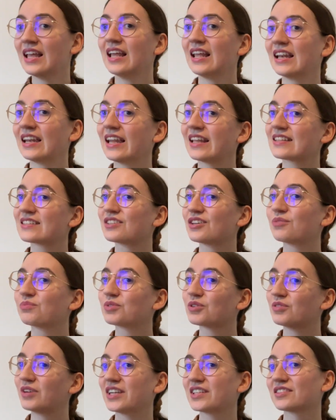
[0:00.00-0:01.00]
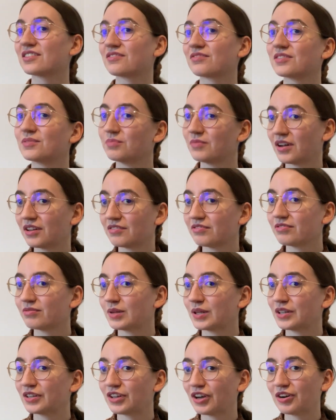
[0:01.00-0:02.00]
let's hope the rest of the month
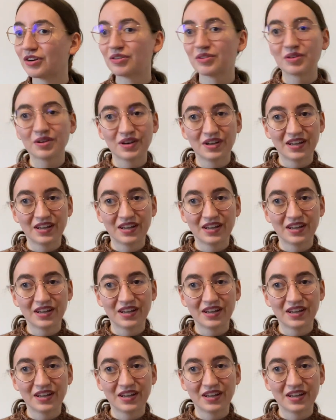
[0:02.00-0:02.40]
will go